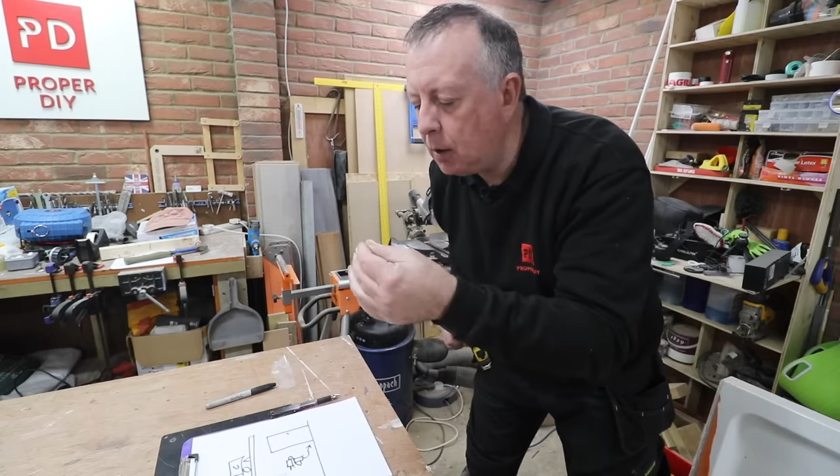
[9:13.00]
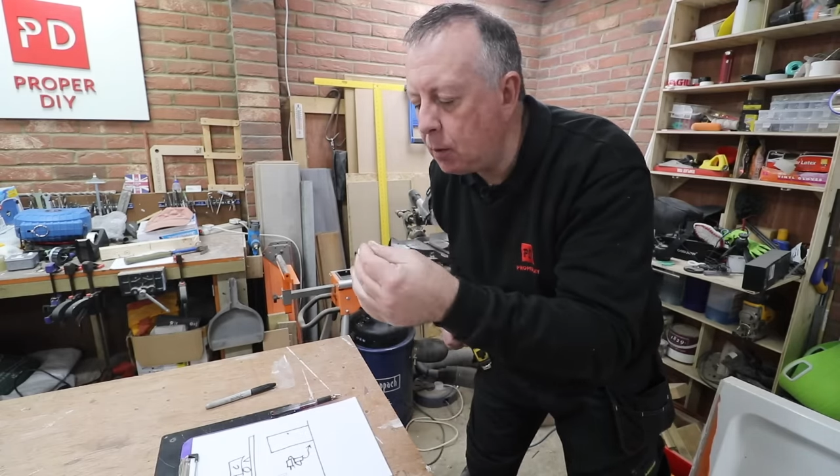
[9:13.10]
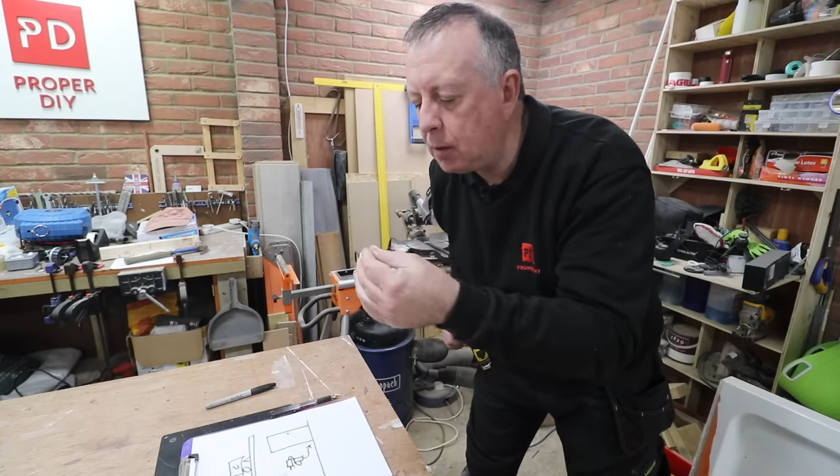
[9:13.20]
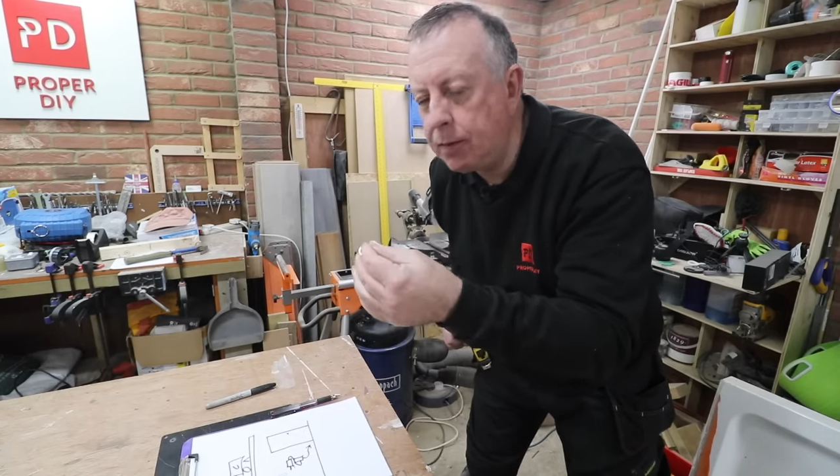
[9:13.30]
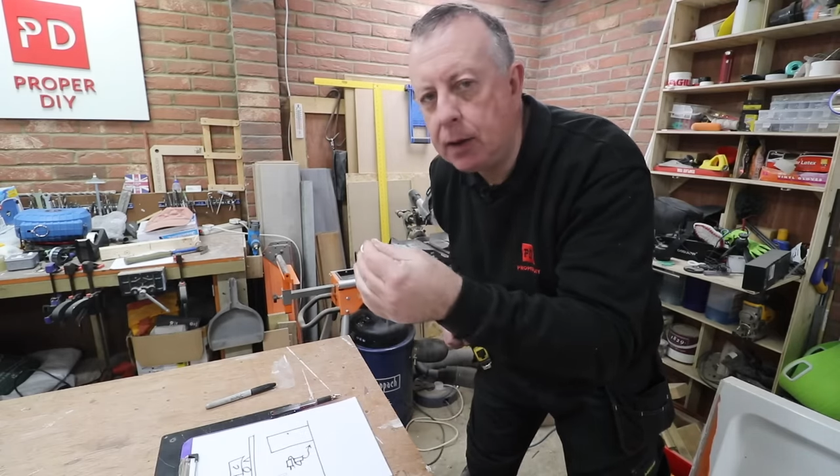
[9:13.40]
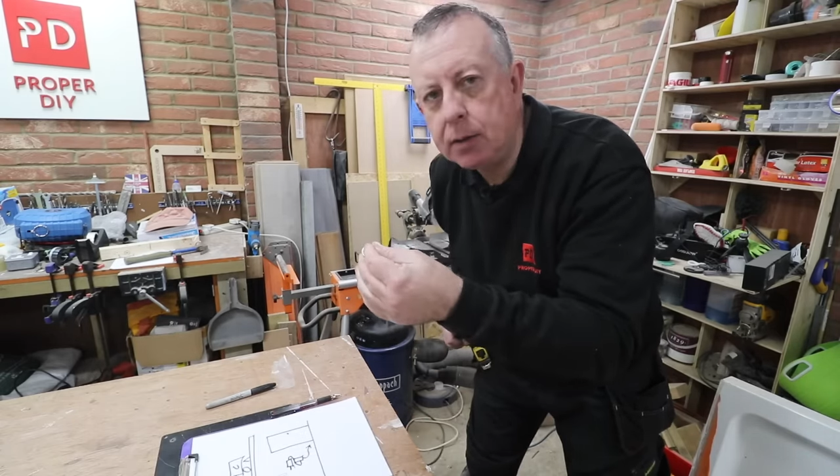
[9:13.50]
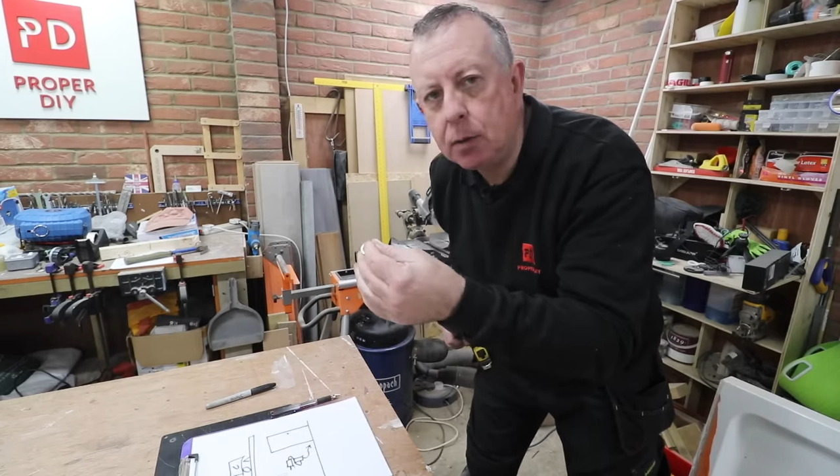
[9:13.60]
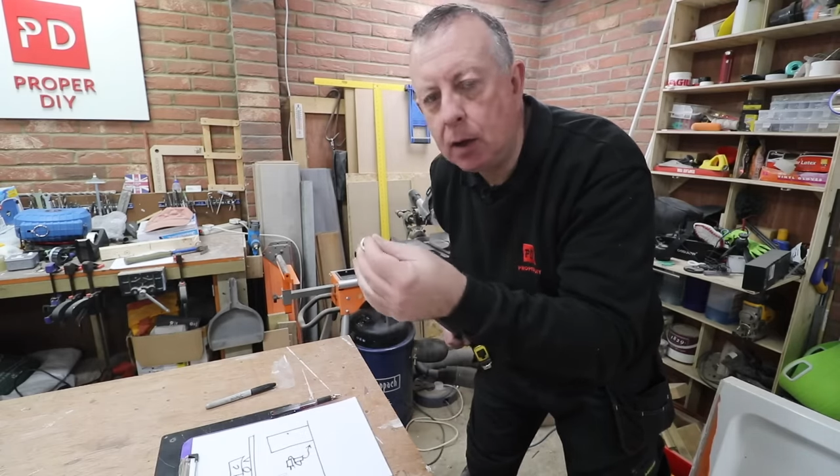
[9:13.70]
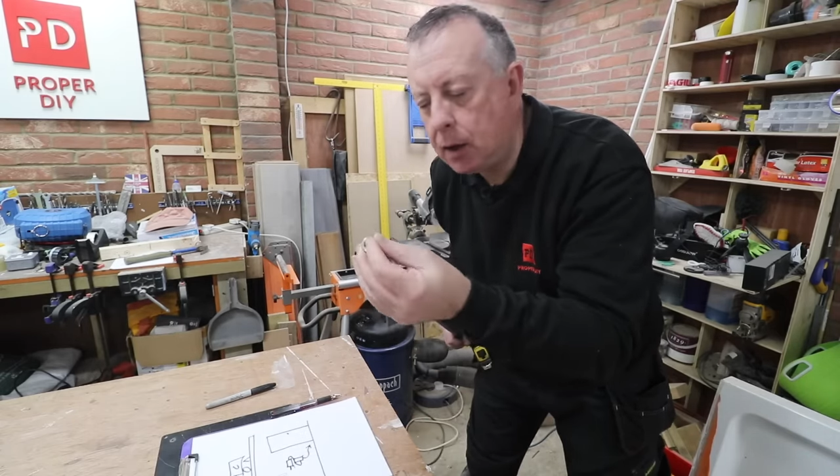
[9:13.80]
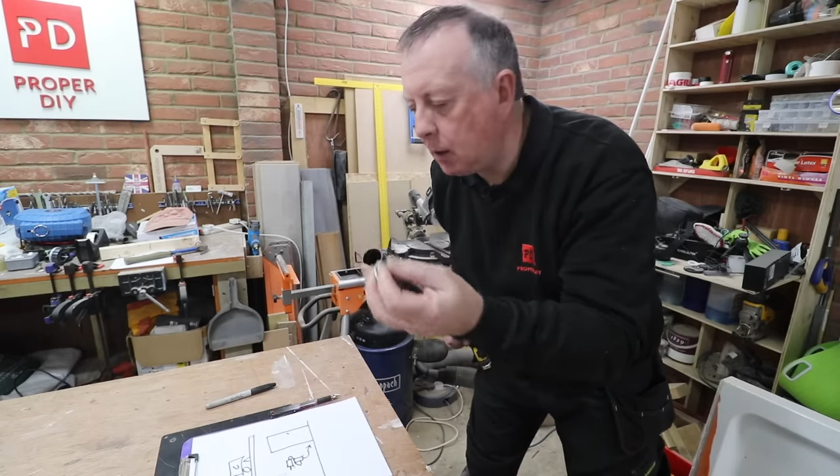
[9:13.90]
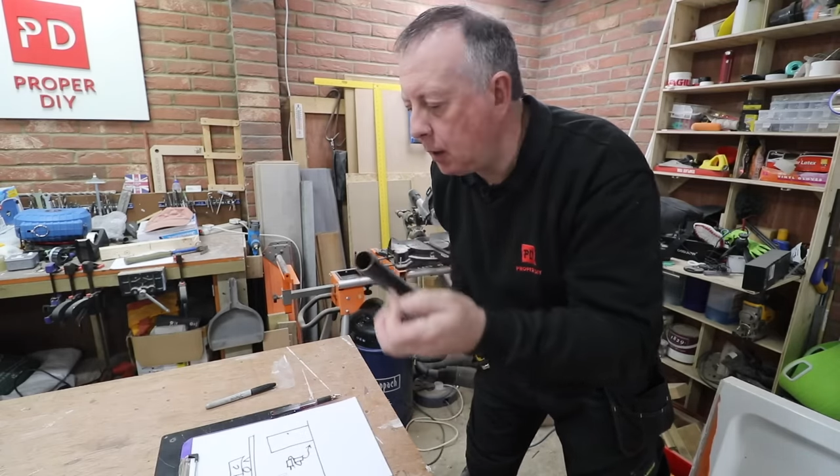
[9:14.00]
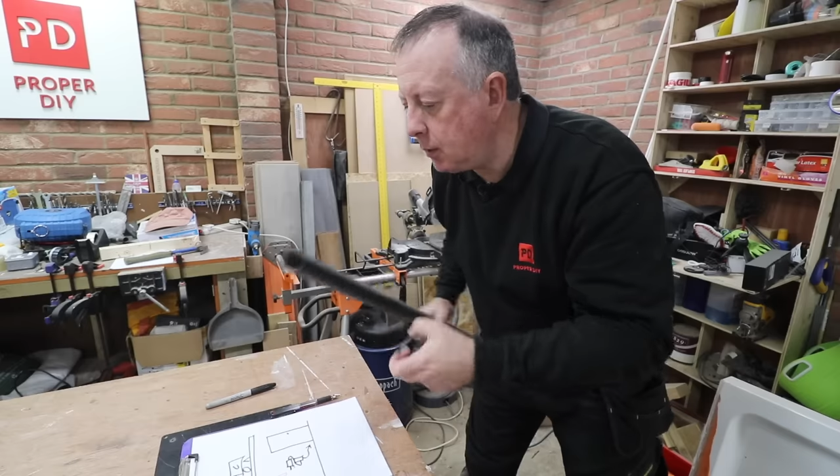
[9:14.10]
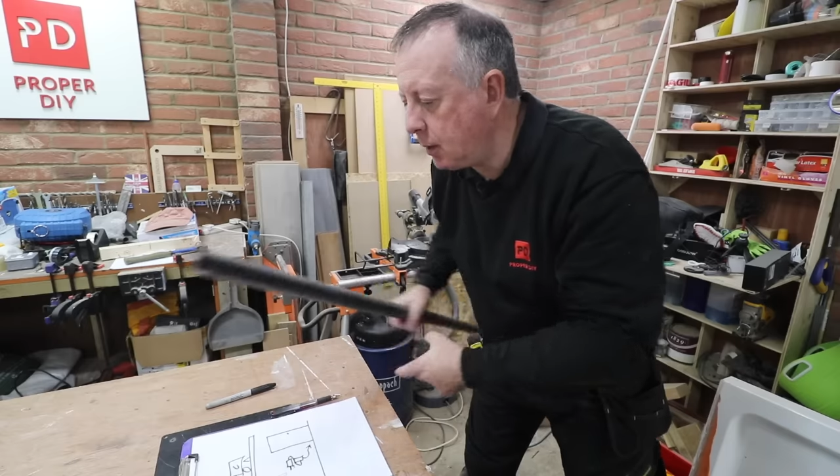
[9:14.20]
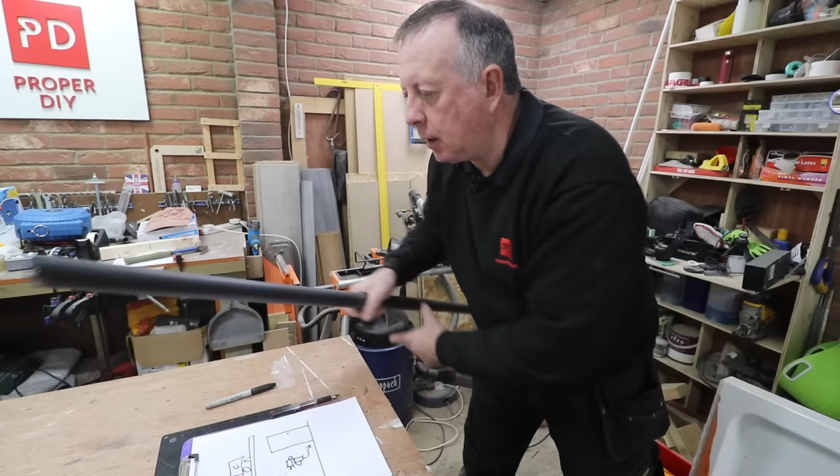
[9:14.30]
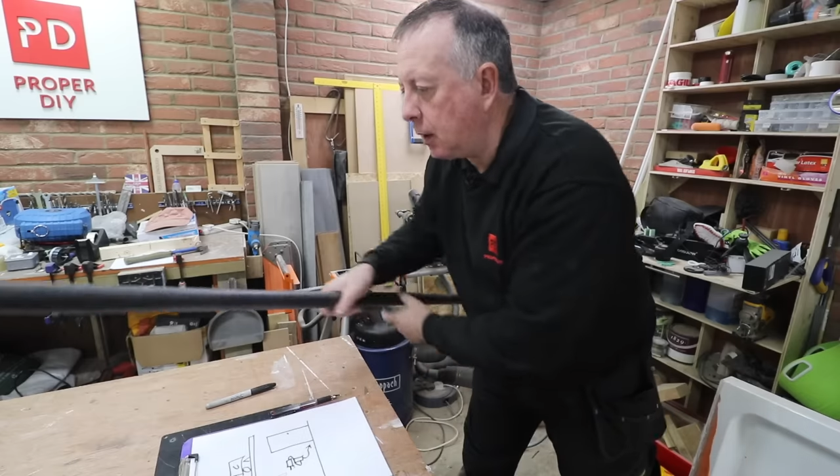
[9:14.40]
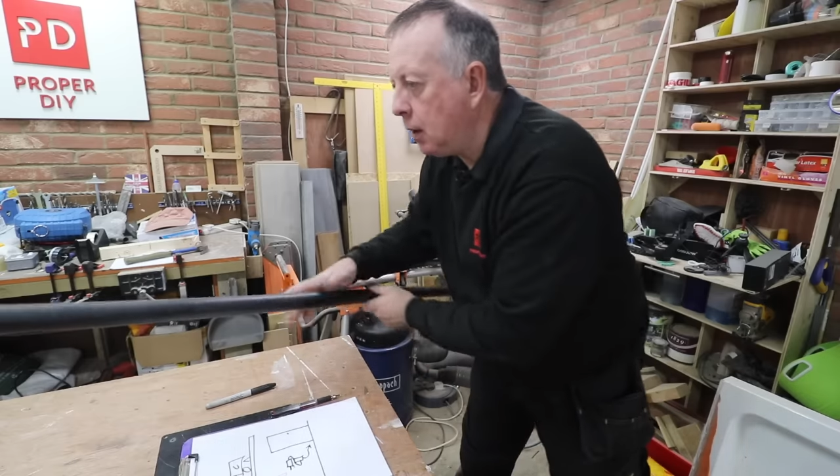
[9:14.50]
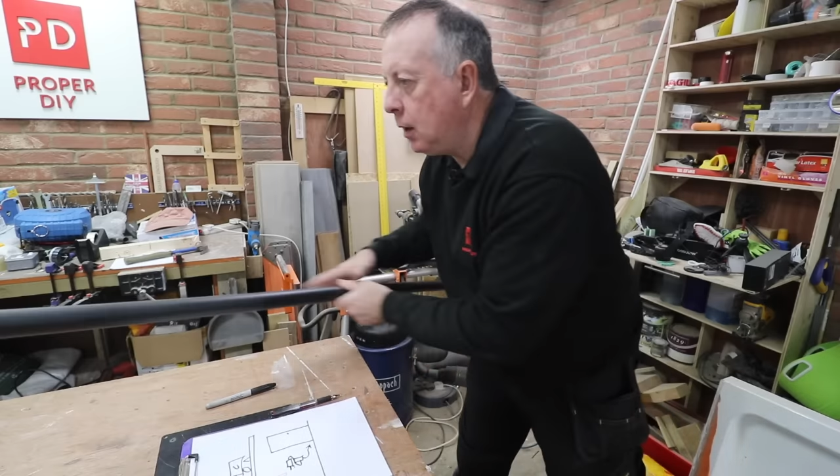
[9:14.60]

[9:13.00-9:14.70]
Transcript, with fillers: which fits quite nicely.